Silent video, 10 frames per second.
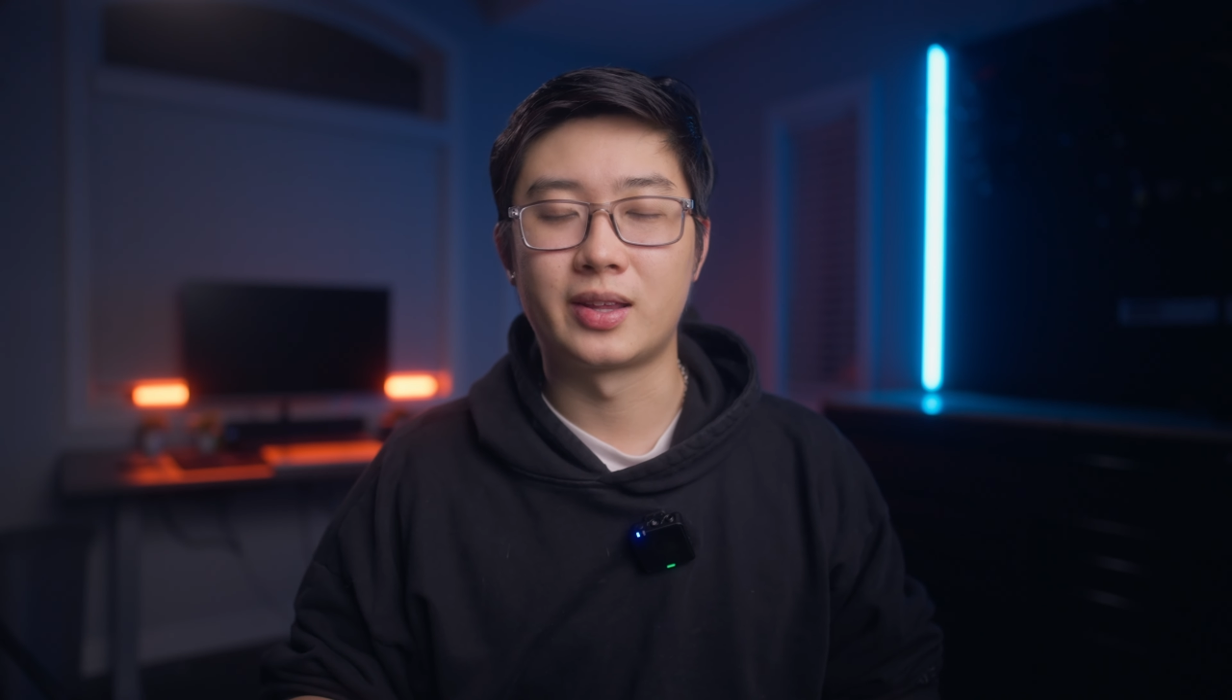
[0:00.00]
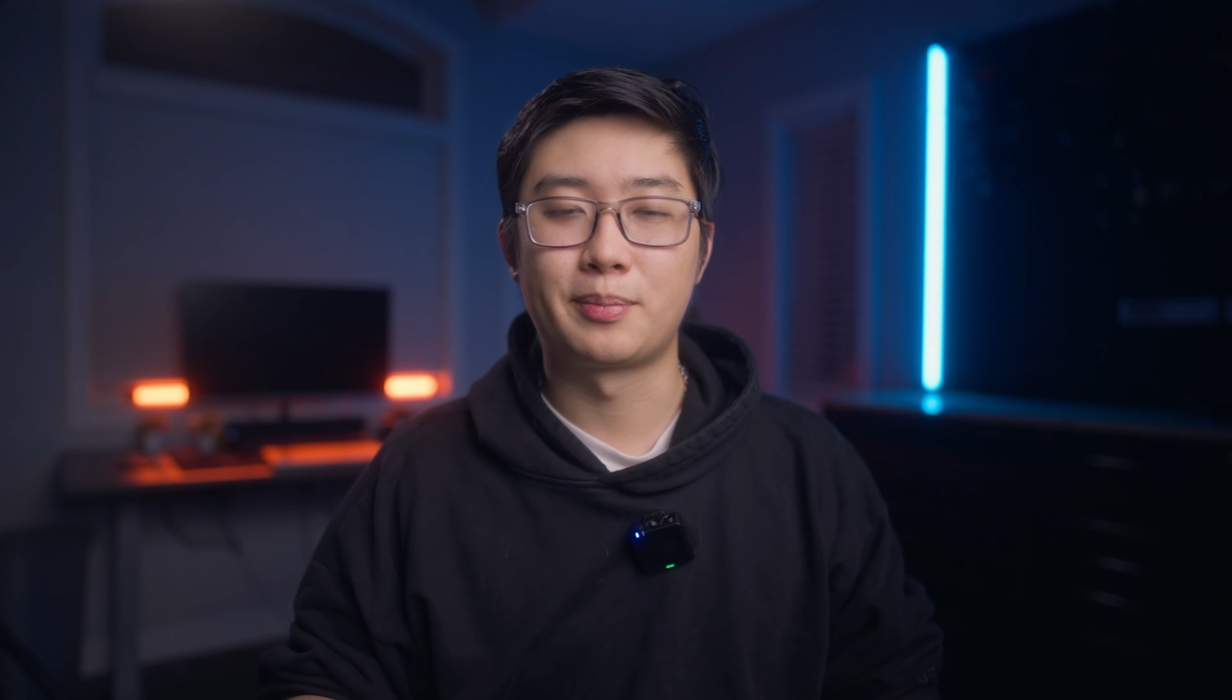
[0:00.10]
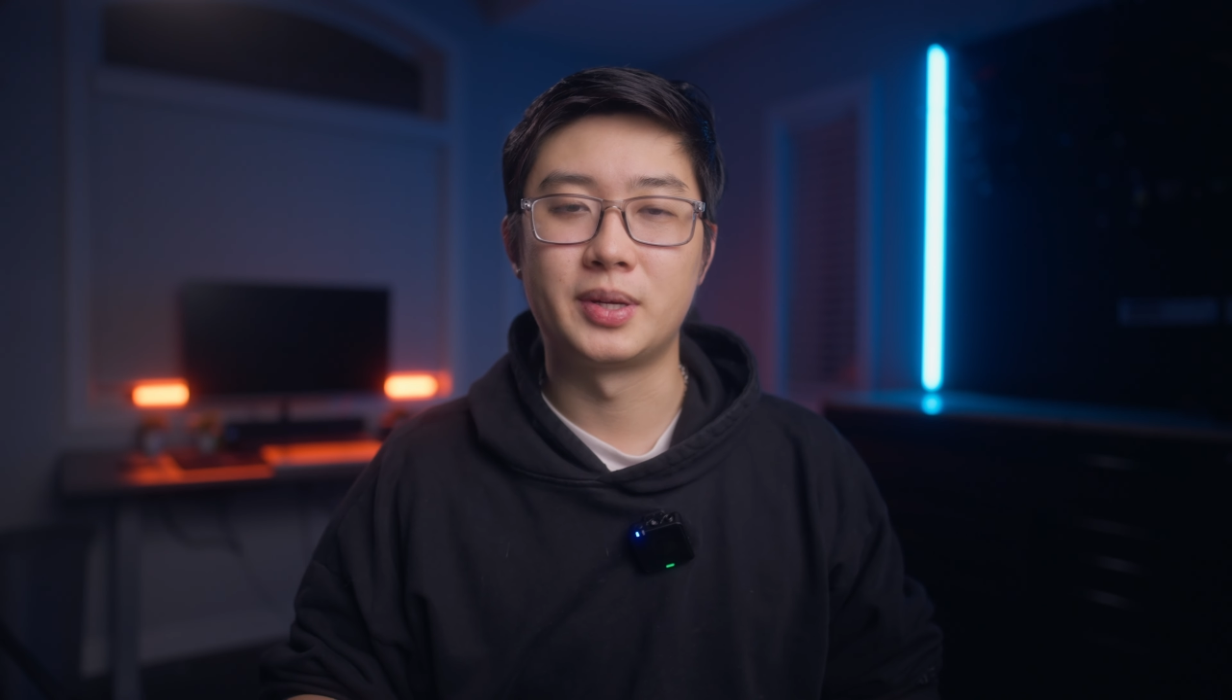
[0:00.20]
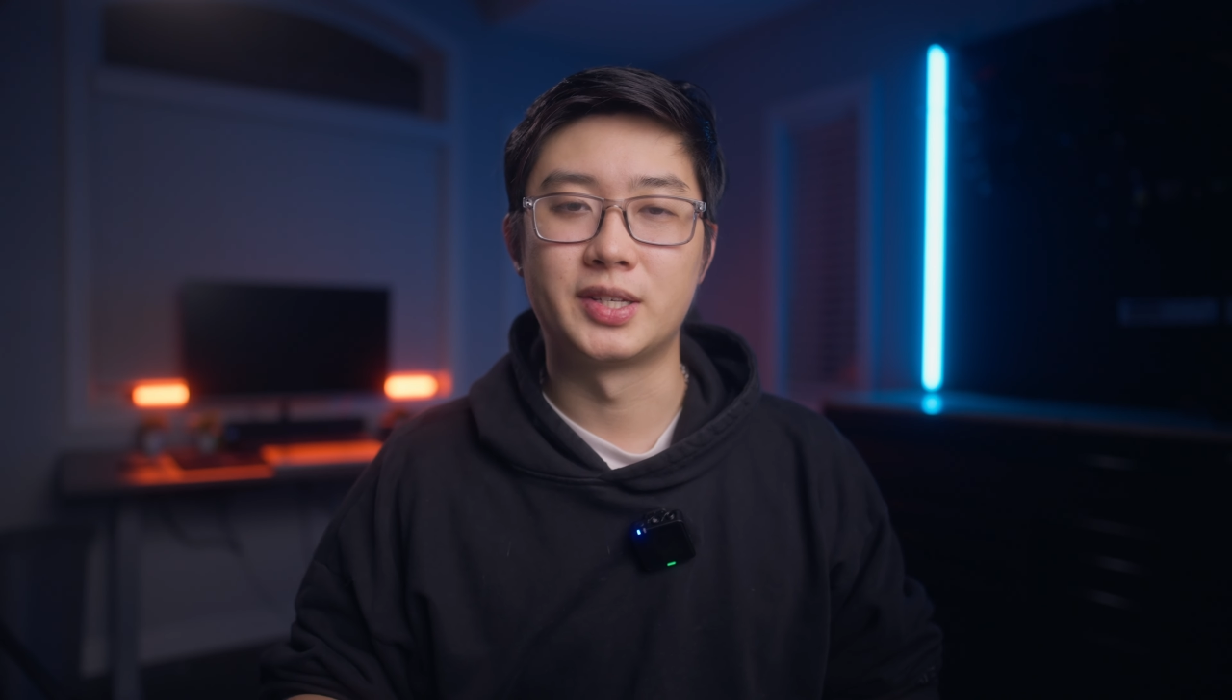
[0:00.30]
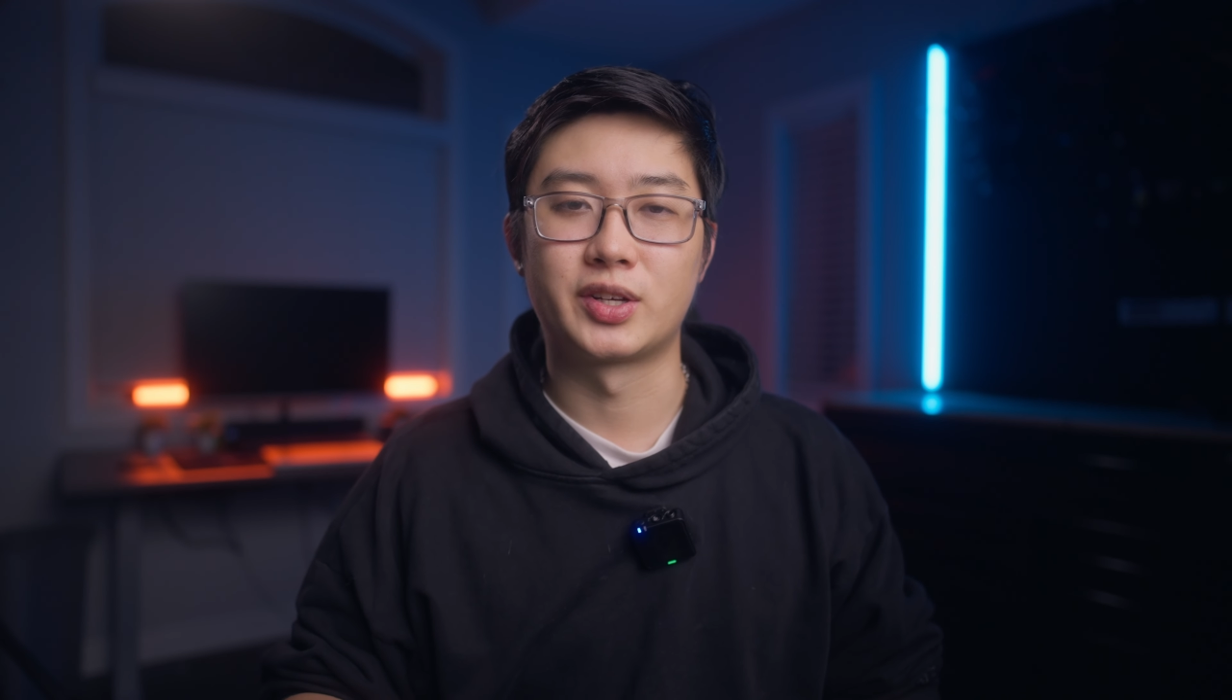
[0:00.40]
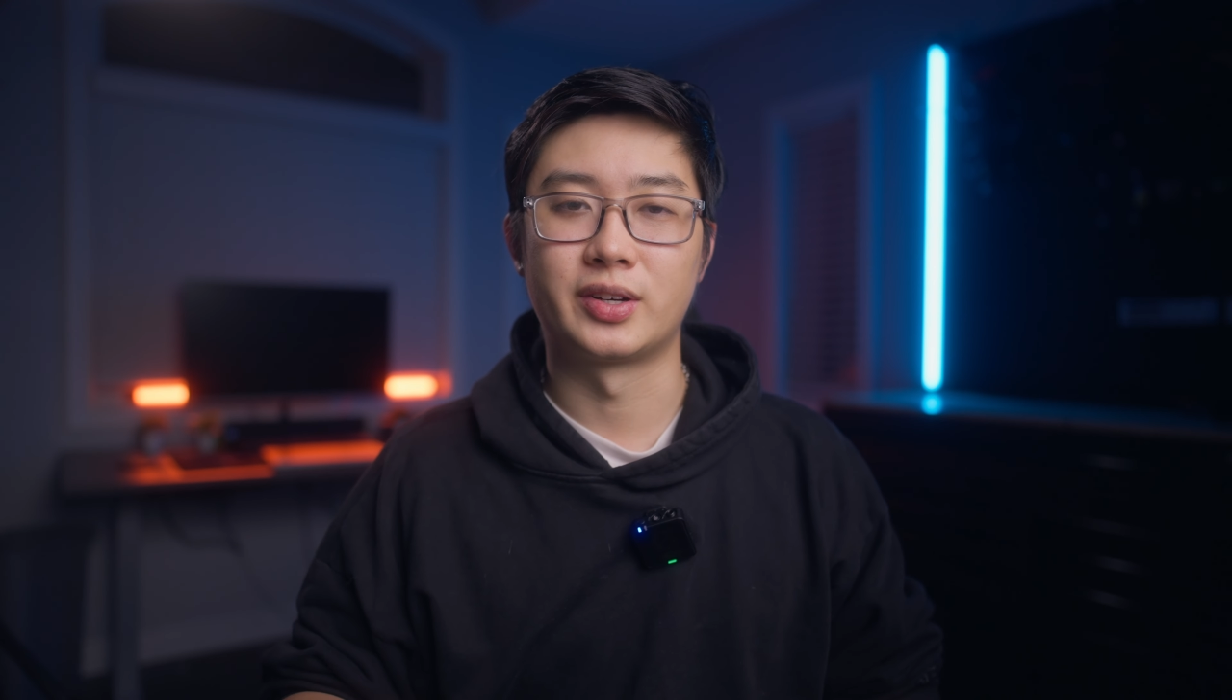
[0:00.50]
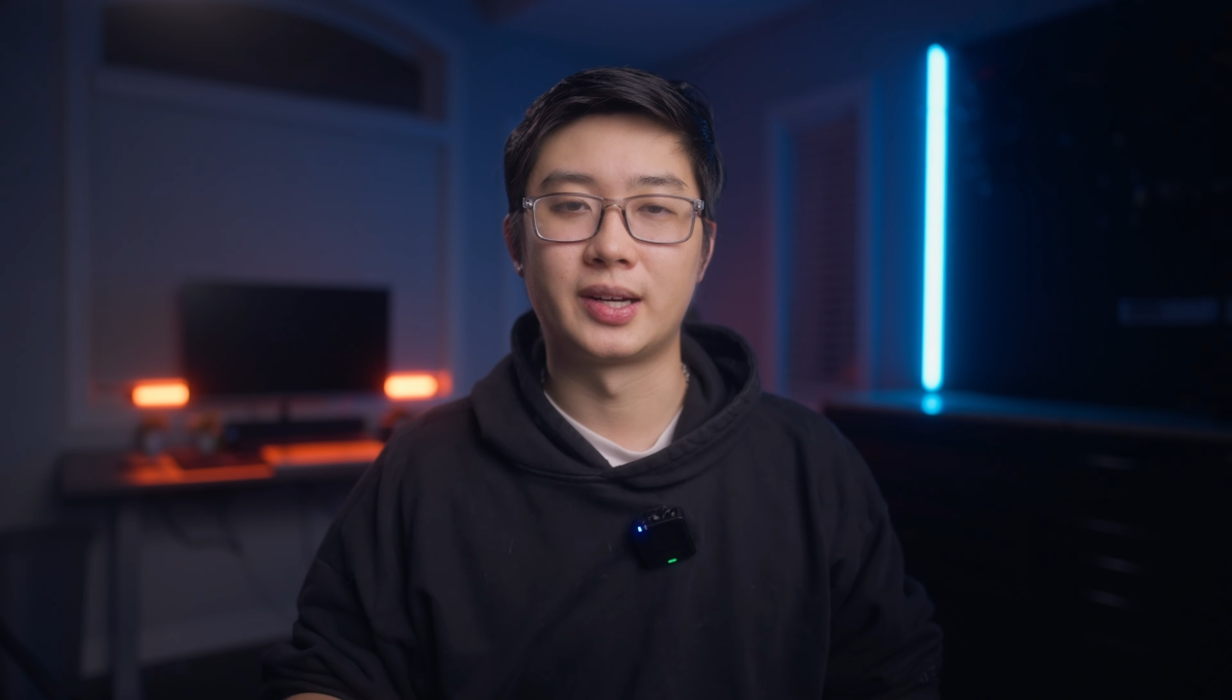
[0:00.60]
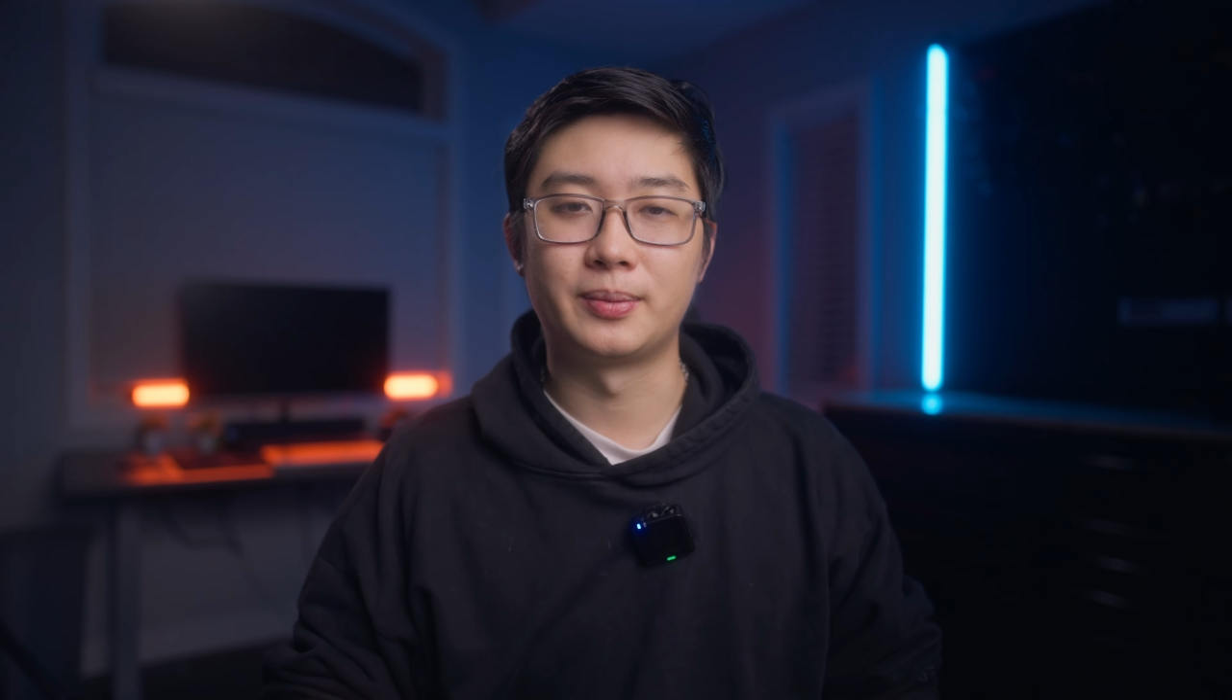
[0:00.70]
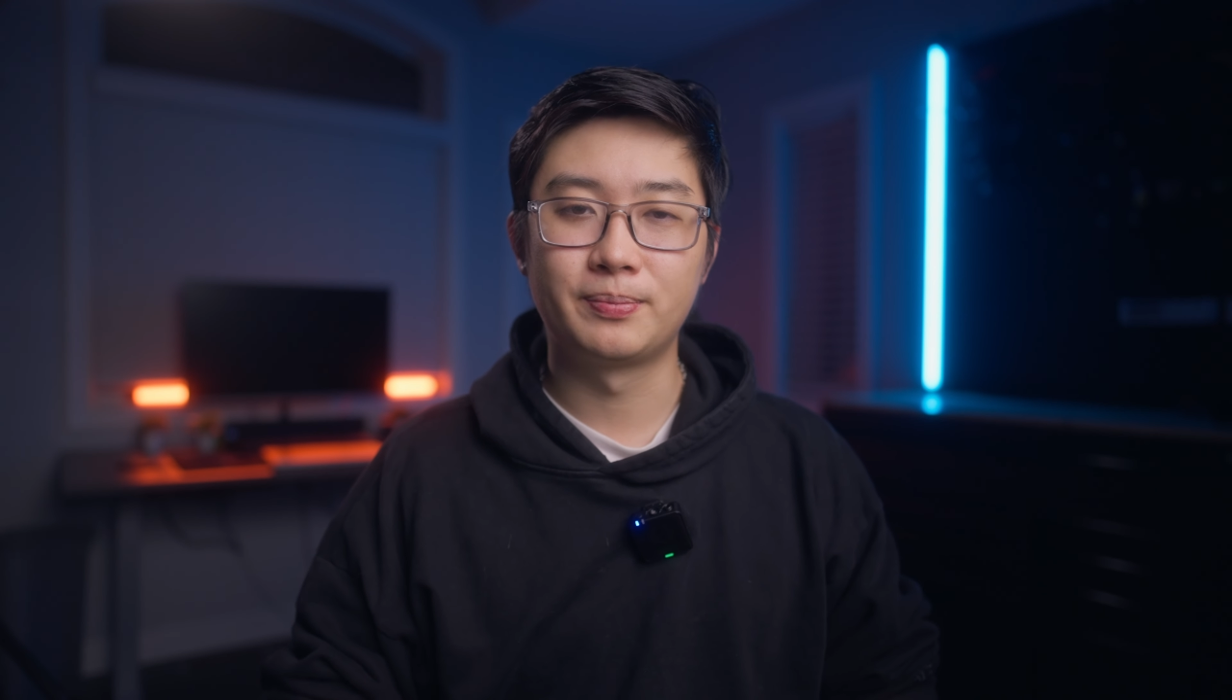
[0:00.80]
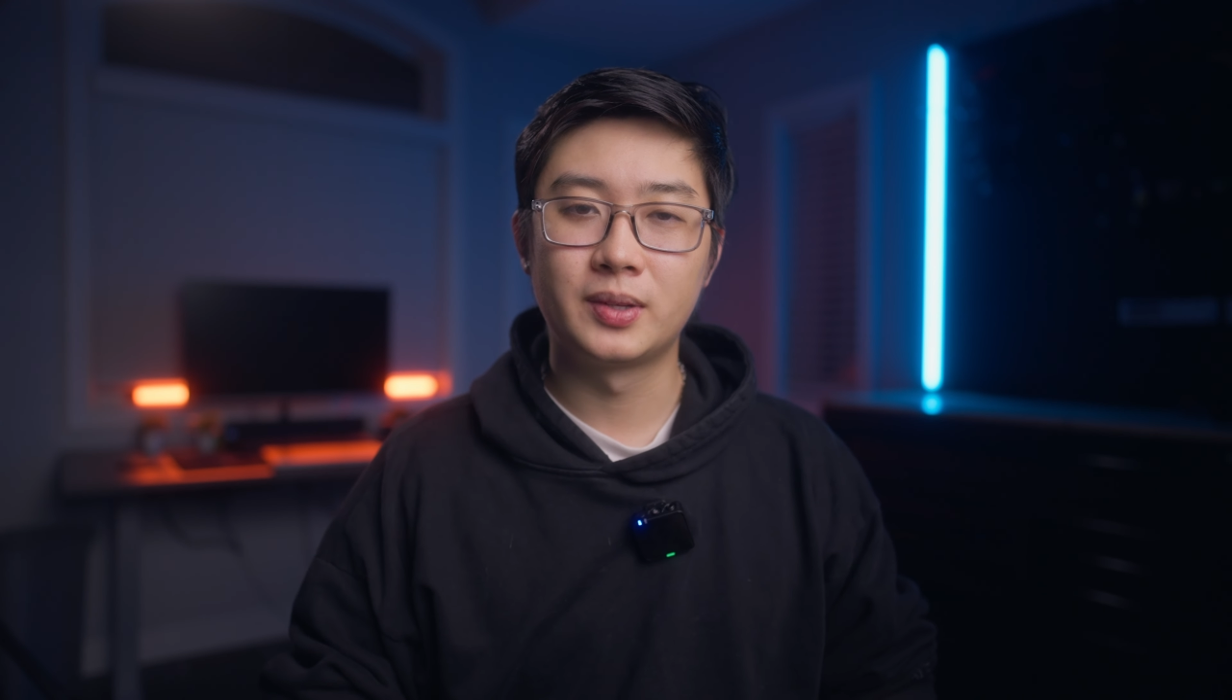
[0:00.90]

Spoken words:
that piece turned out.